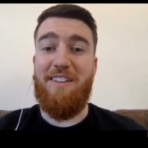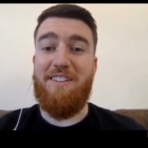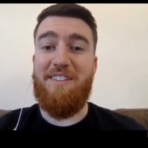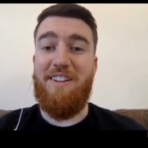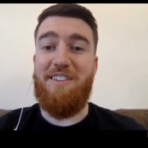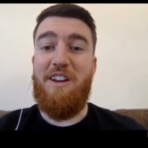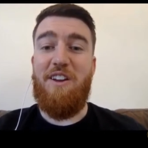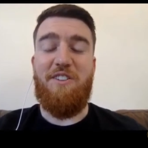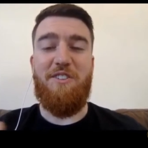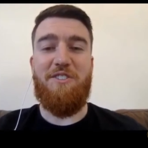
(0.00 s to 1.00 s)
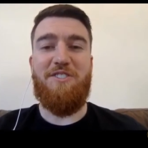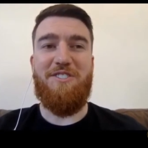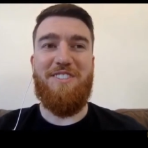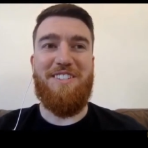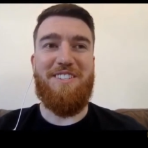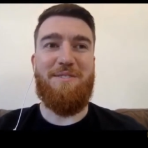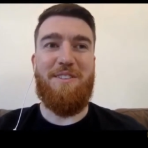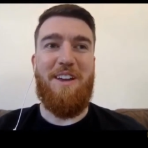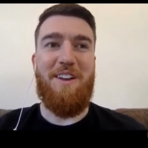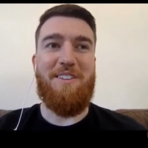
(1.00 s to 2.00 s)
that kind of nurtures this
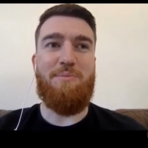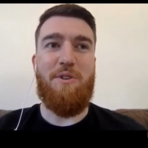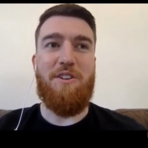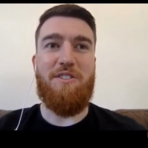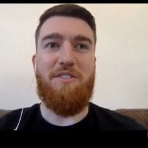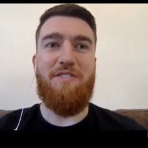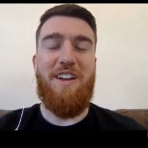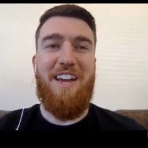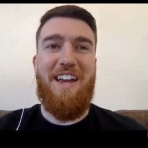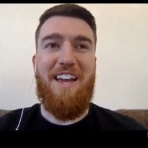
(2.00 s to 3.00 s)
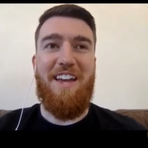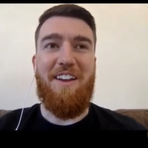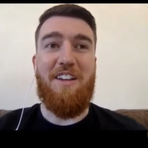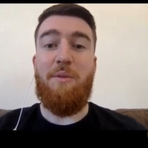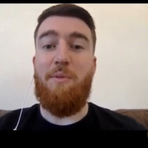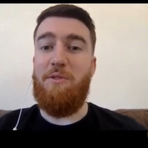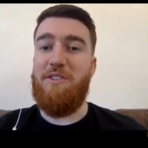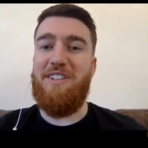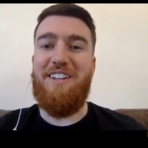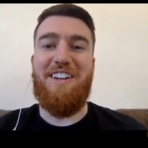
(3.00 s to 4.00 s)
uh, spirit of uh,
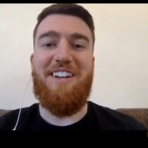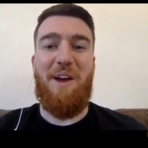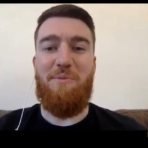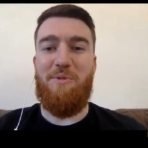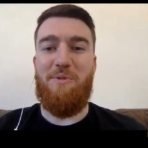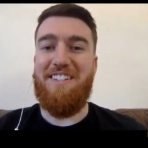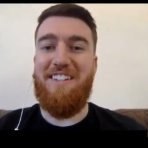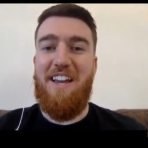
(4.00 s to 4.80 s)
community and collaboration.